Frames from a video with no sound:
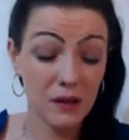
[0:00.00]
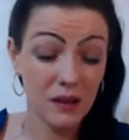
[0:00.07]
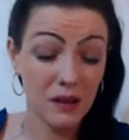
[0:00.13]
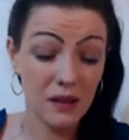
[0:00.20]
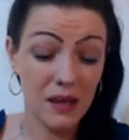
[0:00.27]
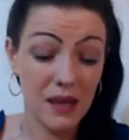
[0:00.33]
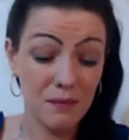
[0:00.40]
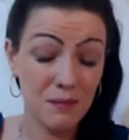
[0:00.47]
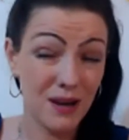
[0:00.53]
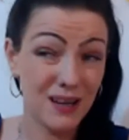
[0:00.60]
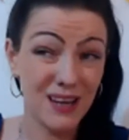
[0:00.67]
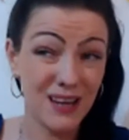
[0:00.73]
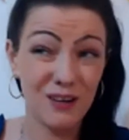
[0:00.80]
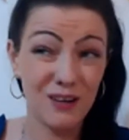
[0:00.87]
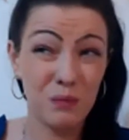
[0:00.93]
But
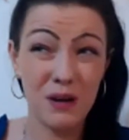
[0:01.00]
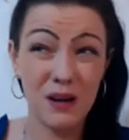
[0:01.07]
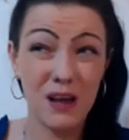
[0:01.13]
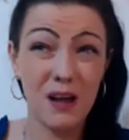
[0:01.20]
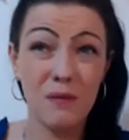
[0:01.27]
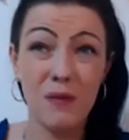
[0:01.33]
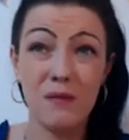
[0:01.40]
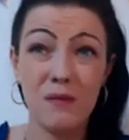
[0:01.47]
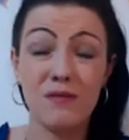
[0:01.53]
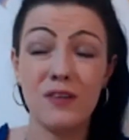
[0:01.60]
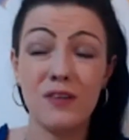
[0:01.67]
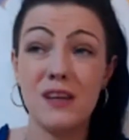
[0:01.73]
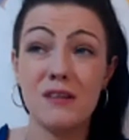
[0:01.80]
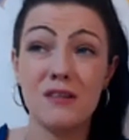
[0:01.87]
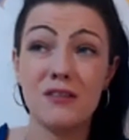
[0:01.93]
again, it's been happening for
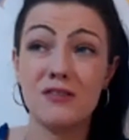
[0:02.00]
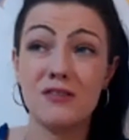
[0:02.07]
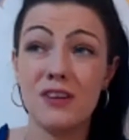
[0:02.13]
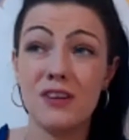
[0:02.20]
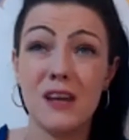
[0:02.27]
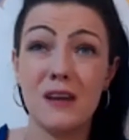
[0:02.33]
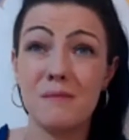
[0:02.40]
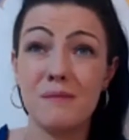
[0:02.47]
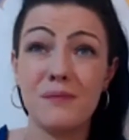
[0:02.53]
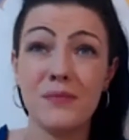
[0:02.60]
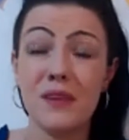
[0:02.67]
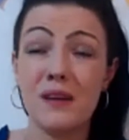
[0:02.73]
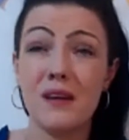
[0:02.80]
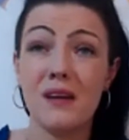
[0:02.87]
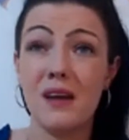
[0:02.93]
years, and
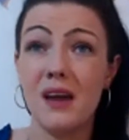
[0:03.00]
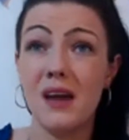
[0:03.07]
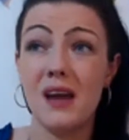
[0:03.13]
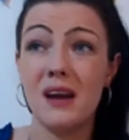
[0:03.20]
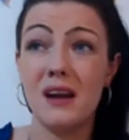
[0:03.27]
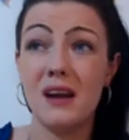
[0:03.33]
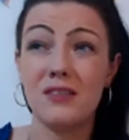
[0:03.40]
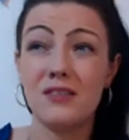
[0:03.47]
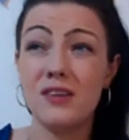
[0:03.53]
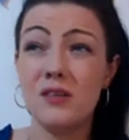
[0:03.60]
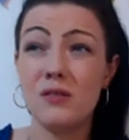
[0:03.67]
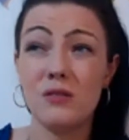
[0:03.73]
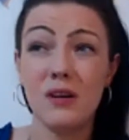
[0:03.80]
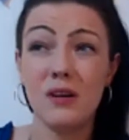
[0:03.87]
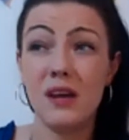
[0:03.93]
it's
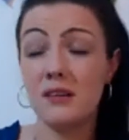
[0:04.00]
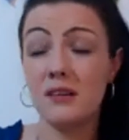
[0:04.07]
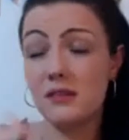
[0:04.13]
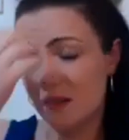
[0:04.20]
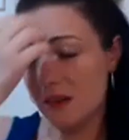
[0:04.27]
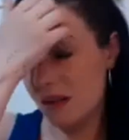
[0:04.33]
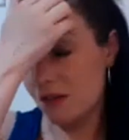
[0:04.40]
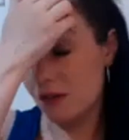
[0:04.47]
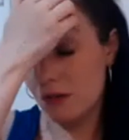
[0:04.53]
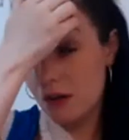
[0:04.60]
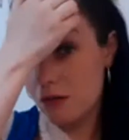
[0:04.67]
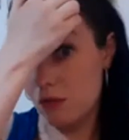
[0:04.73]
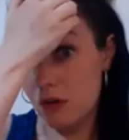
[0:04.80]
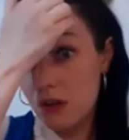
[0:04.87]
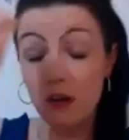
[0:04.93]

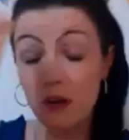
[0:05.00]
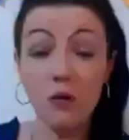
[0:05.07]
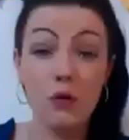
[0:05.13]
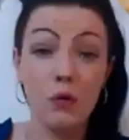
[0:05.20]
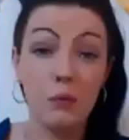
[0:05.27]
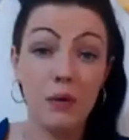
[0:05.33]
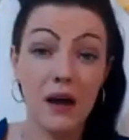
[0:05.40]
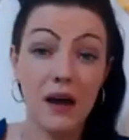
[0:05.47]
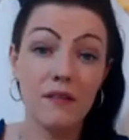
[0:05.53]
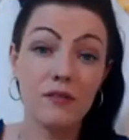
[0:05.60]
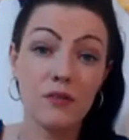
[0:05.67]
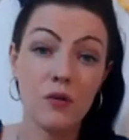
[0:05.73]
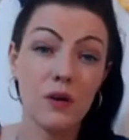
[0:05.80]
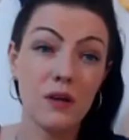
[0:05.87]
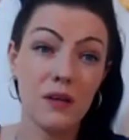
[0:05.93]
it's really cool. But
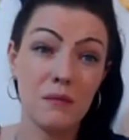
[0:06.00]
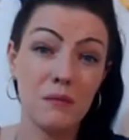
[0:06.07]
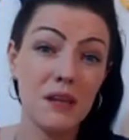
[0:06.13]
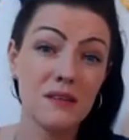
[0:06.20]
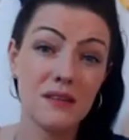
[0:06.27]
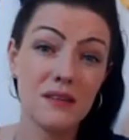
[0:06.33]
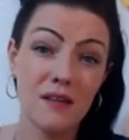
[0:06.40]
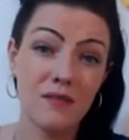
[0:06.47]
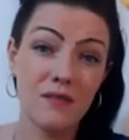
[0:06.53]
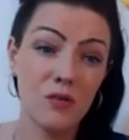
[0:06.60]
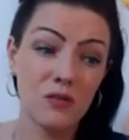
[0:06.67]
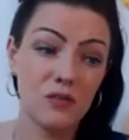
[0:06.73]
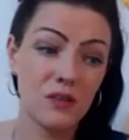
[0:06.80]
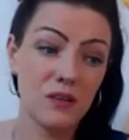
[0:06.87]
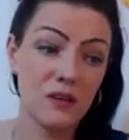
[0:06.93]
it means I've got
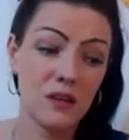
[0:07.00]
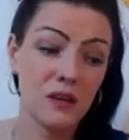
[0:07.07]
to